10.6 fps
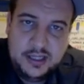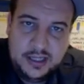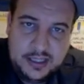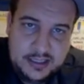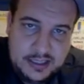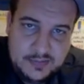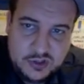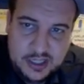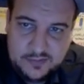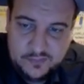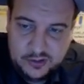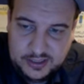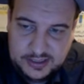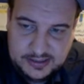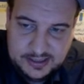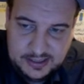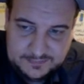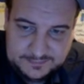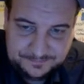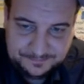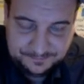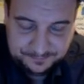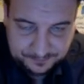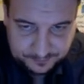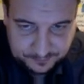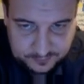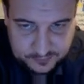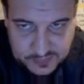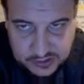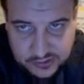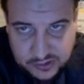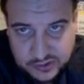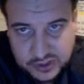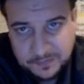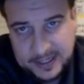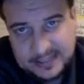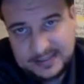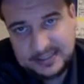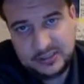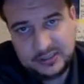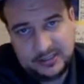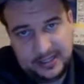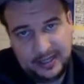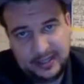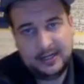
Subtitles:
It keeps track of all that stuff. So just pay attention to that.